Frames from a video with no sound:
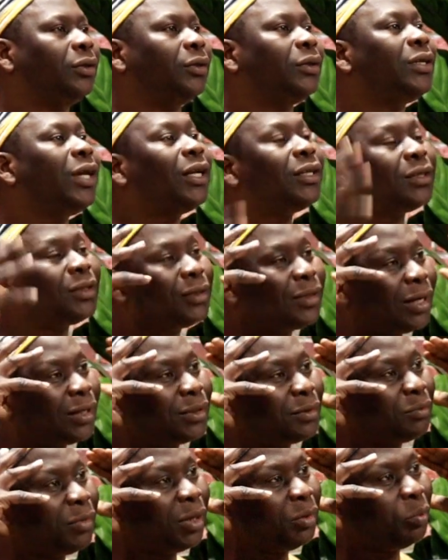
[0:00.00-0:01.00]
So
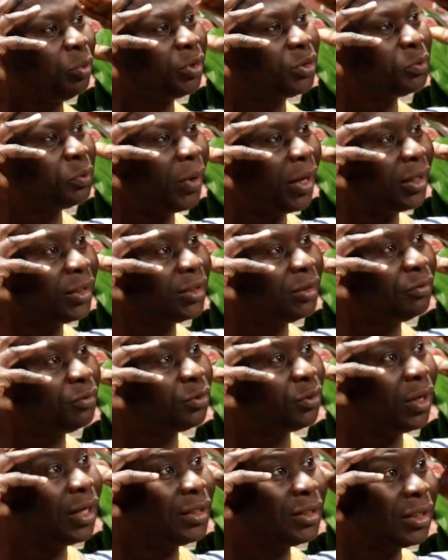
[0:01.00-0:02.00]
that's my
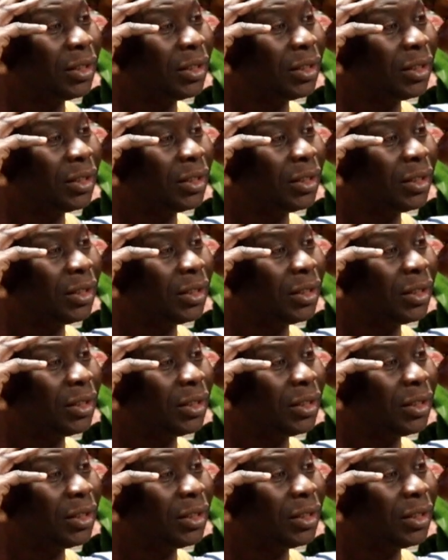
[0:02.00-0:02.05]
perspective.